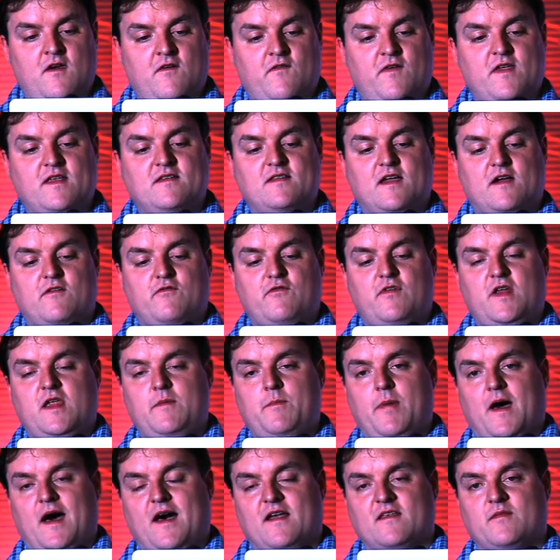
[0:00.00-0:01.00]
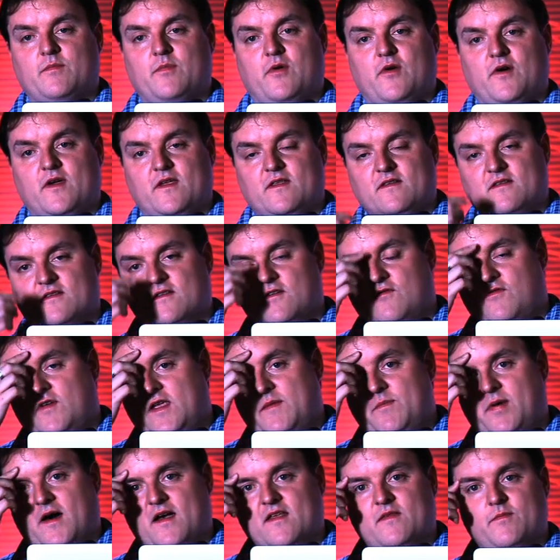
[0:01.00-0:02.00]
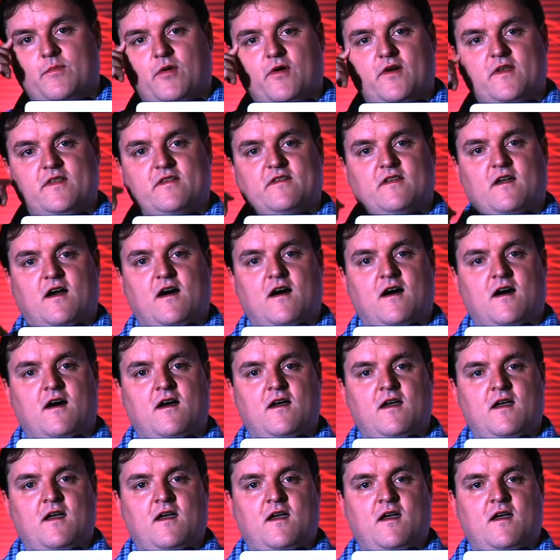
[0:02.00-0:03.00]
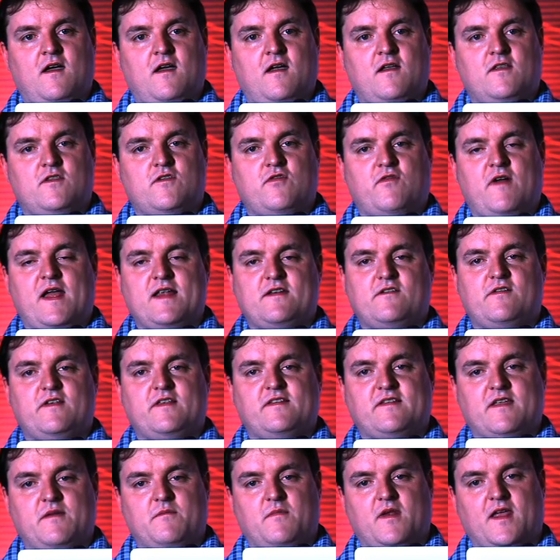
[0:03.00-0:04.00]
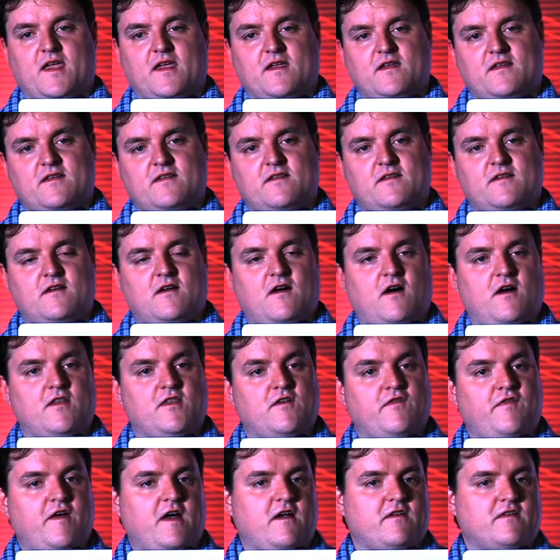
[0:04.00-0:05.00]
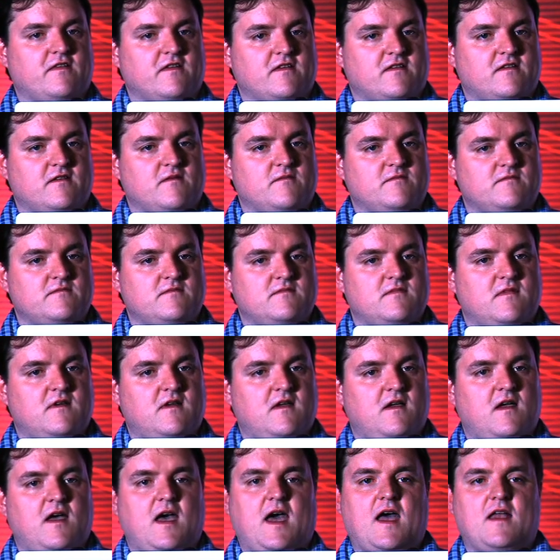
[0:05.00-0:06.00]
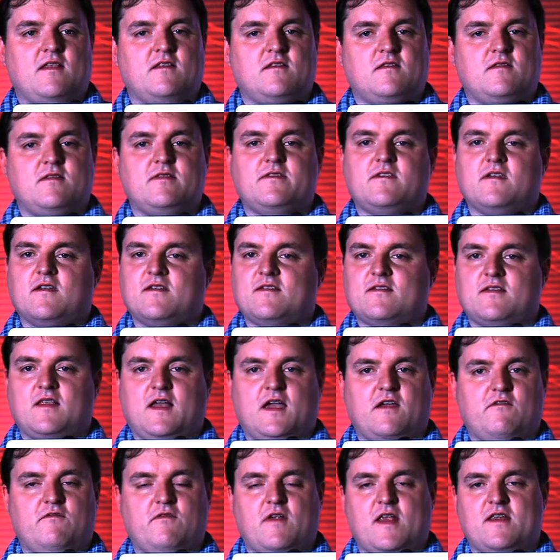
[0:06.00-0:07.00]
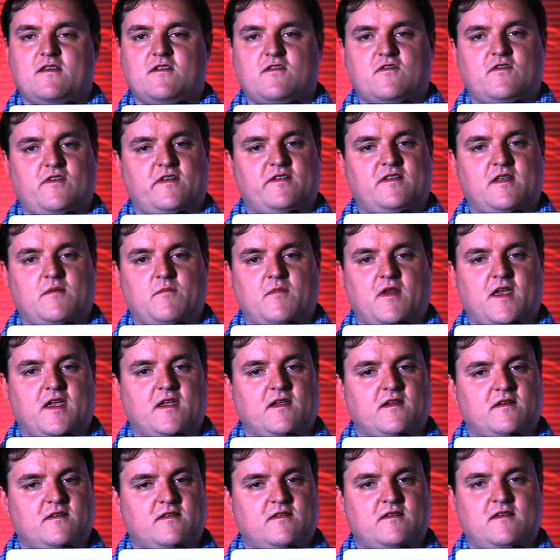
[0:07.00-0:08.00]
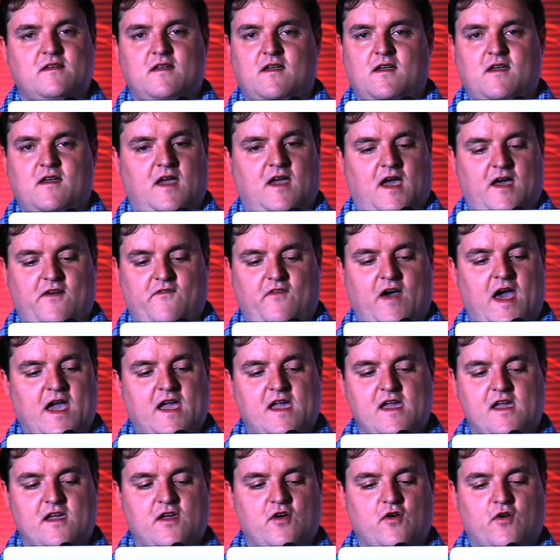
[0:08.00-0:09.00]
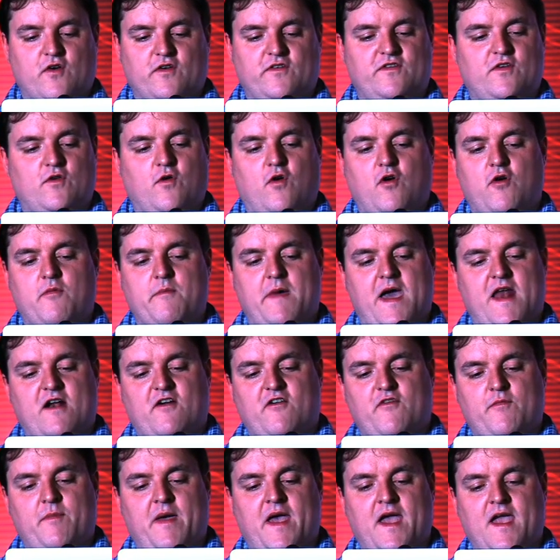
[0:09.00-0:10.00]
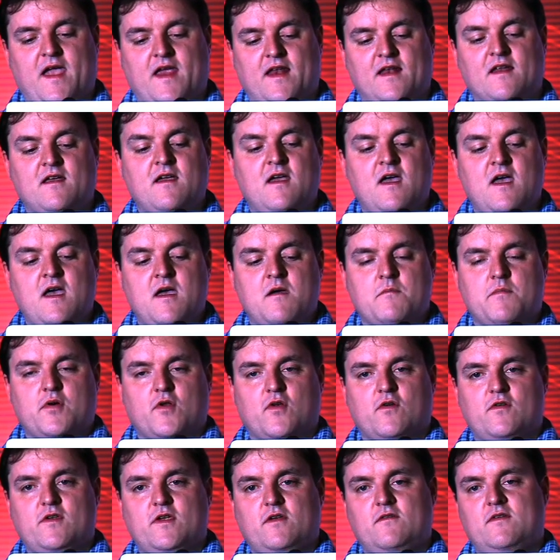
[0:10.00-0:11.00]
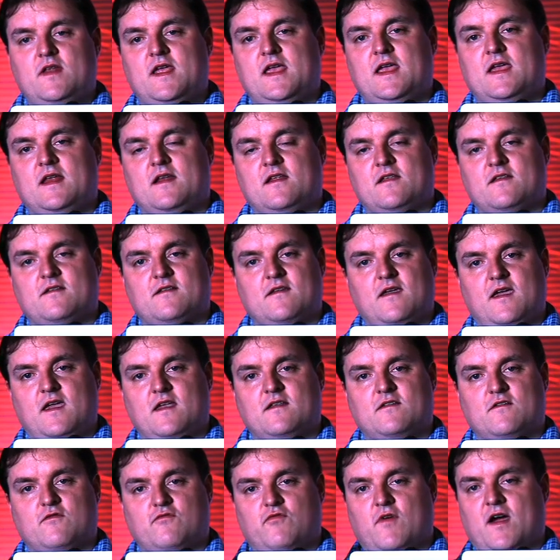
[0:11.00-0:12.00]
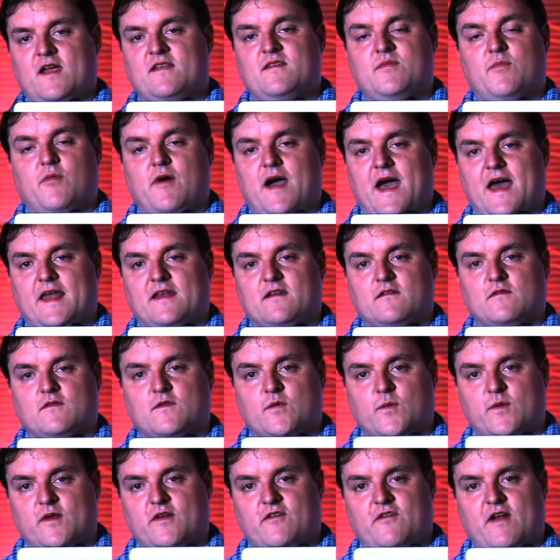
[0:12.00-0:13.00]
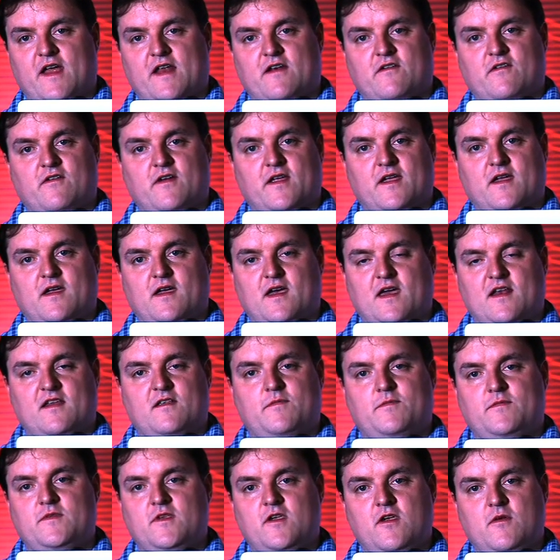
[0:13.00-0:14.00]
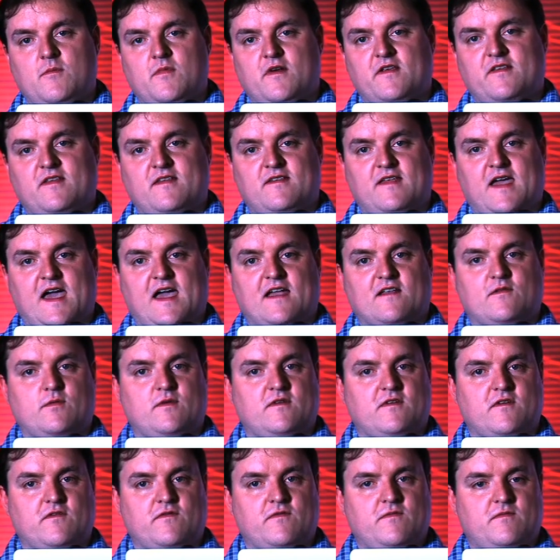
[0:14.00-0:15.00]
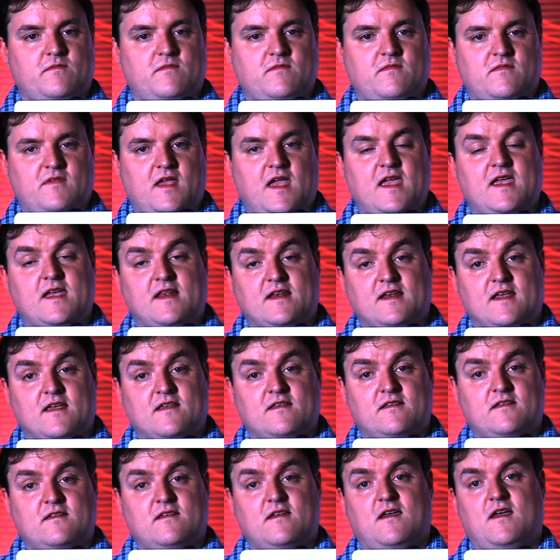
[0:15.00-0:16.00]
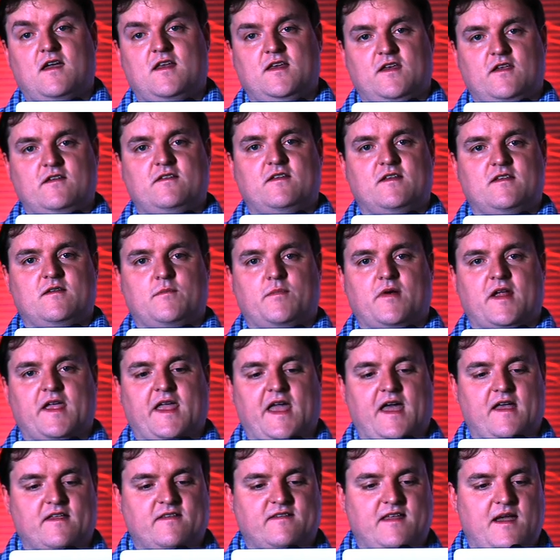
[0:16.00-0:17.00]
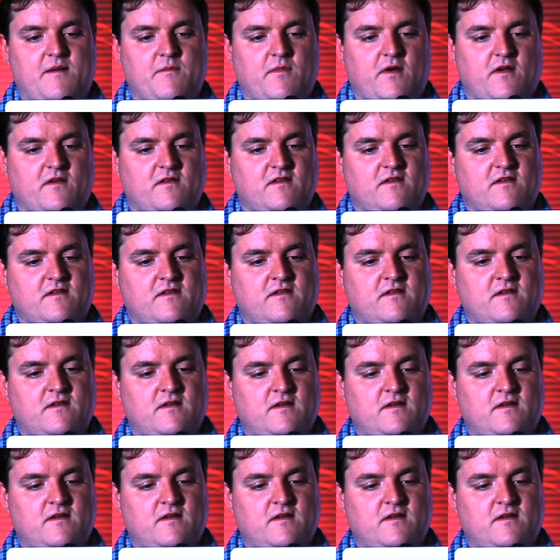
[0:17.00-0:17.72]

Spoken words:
Things like reparse points. So reparse points are directory symlinks on the file system. And just like registry symlinks, that can cause you all manner of pain. But all you need is a writable handle to a directory. And there's numerous attacks which have taken this and used it to break out sandboxes.